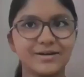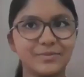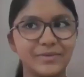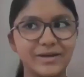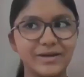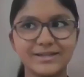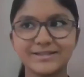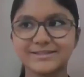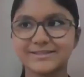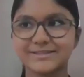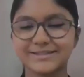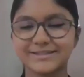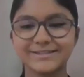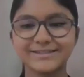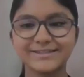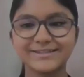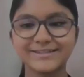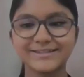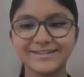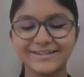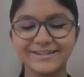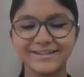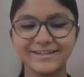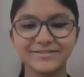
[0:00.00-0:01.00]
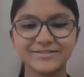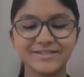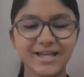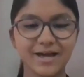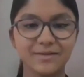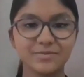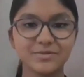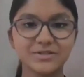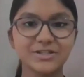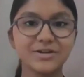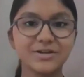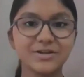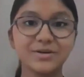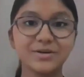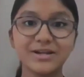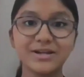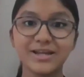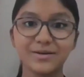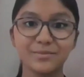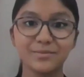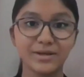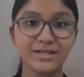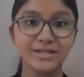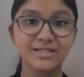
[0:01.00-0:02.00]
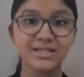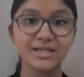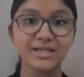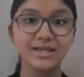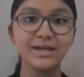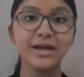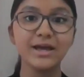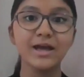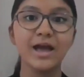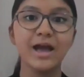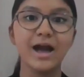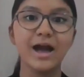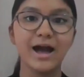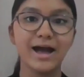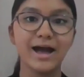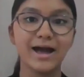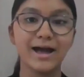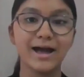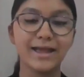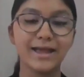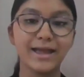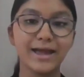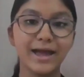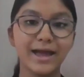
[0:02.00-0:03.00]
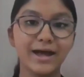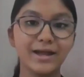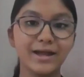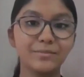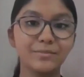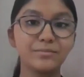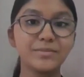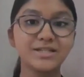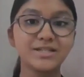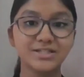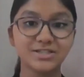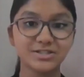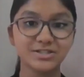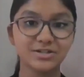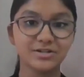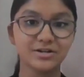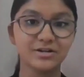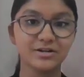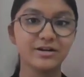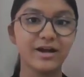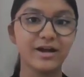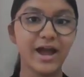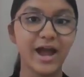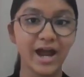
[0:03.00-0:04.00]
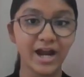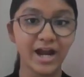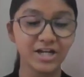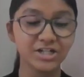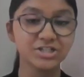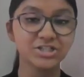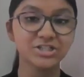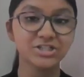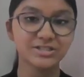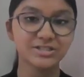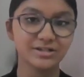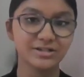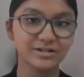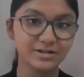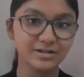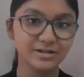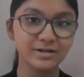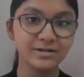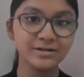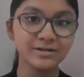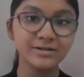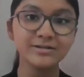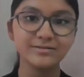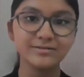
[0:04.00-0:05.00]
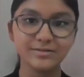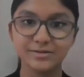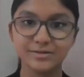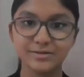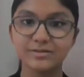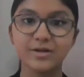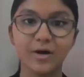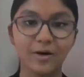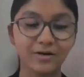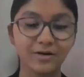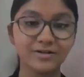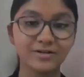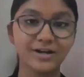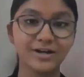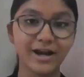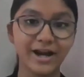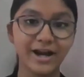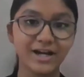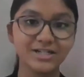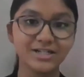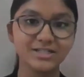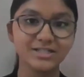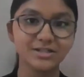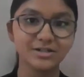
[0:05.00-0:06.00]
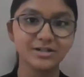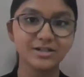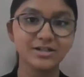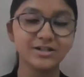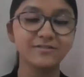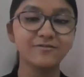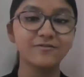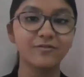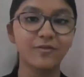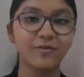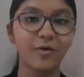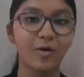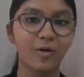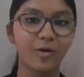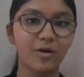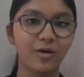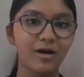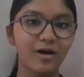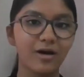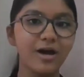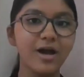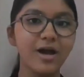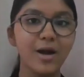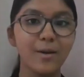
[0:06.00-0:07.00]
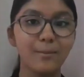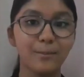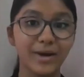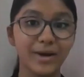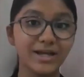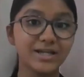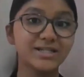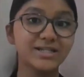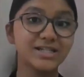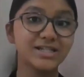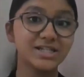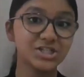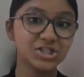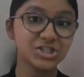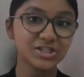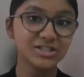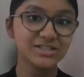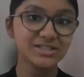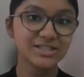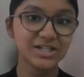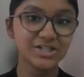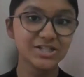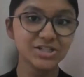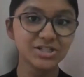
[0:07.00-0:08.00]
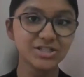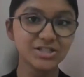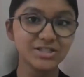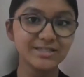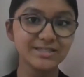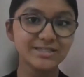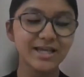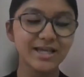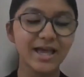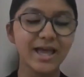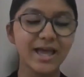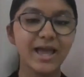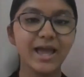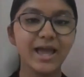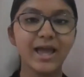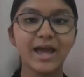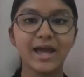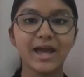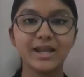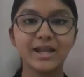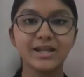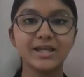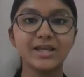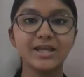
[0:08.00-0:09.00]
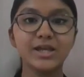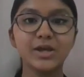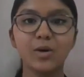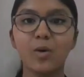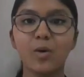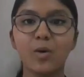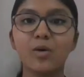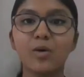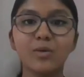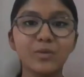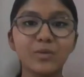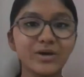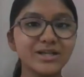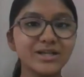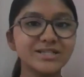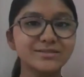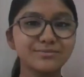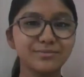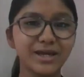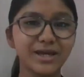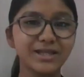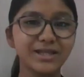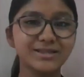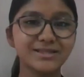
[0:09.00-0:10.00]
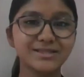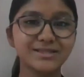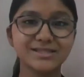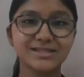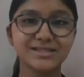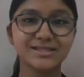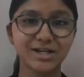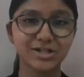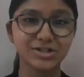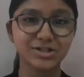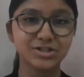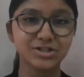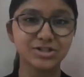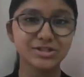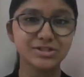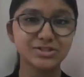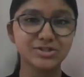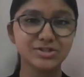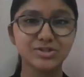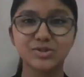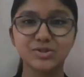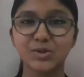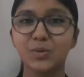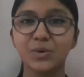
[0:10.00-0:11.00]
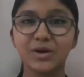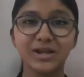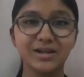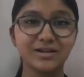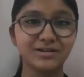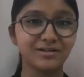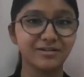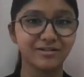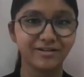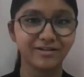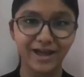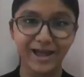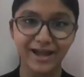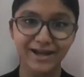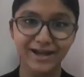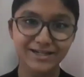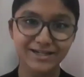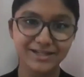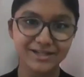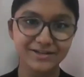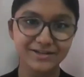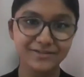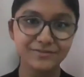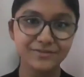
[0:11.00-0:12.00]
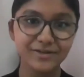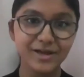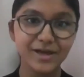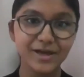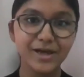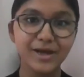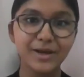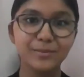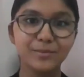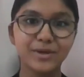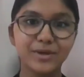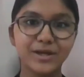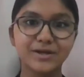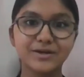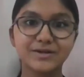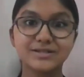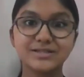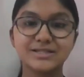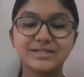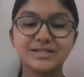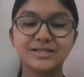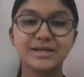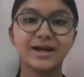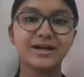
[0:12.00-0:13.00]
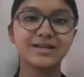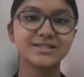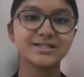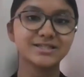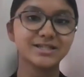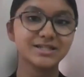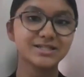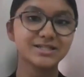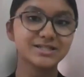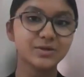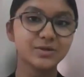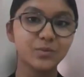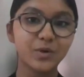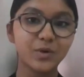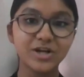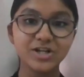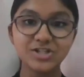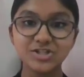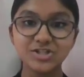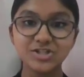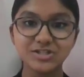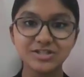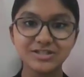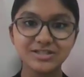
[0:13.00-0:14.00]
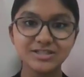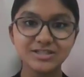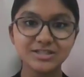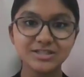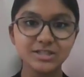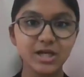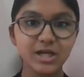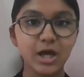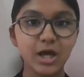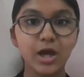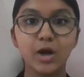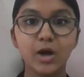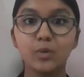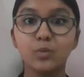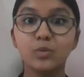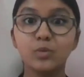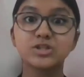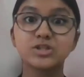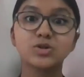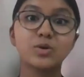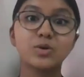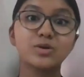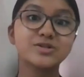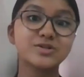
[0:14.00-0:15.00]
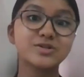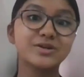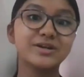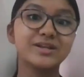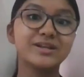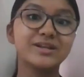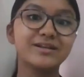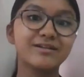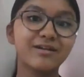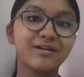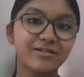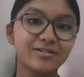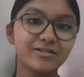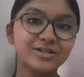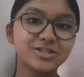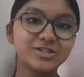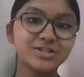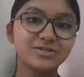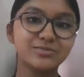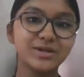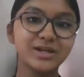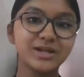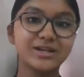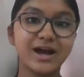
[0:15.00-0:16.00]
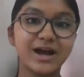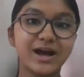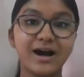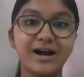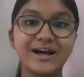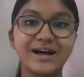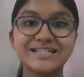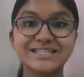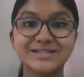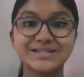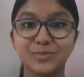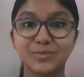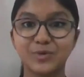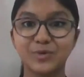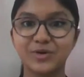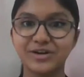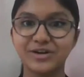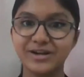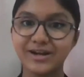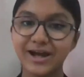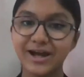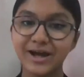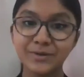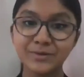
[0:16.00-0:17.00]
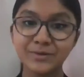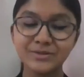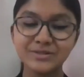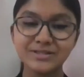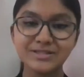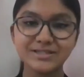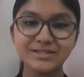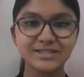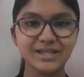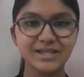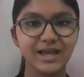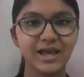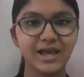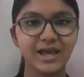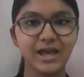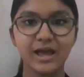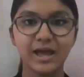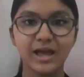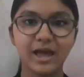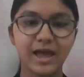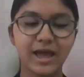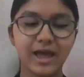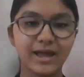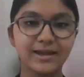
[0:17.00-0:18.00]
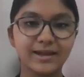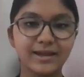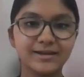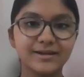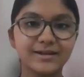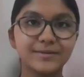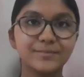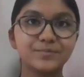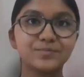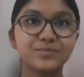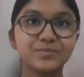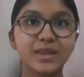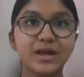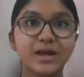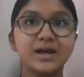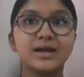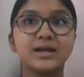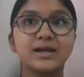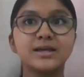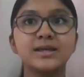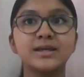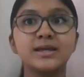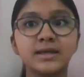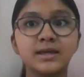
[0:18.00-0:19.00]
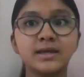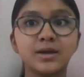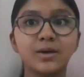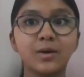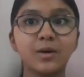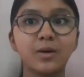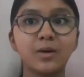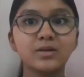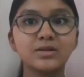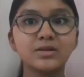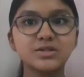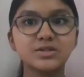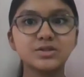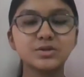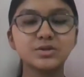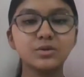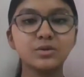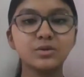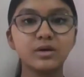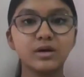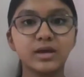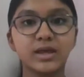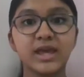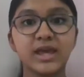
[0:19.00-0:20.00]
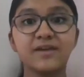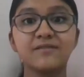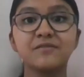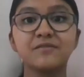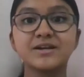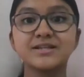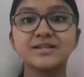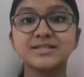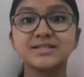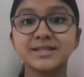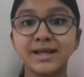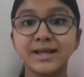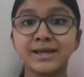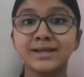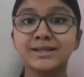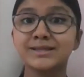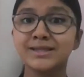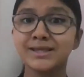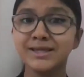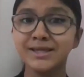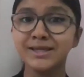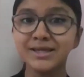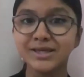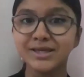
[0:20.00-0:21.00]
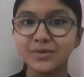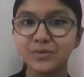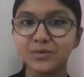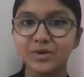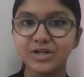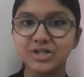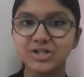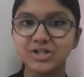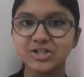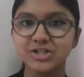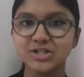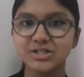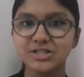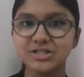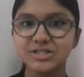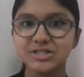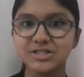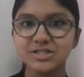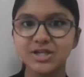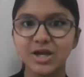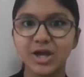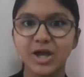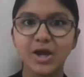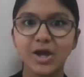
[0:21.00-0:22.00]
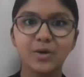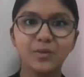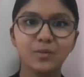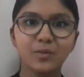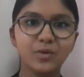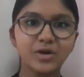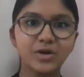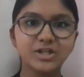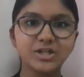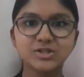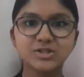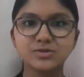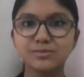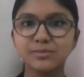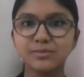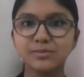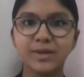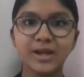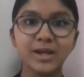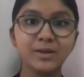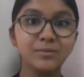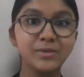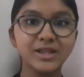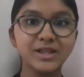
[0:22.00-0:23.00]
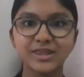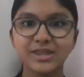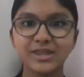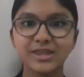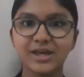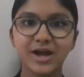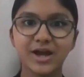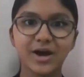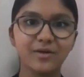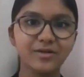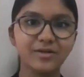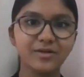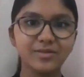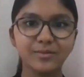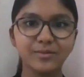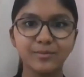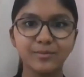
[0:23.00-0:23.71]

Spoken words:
amazing. It was absolutely amazing. I had Mr. Ash Zirkin, Dr. Ash Zirkin, for my teaching sessions, and he always made the sessions so interactive because he asked us questions, which also encouraged me to ask more doubts. And he also gave us like thinking questions, which made me think out of the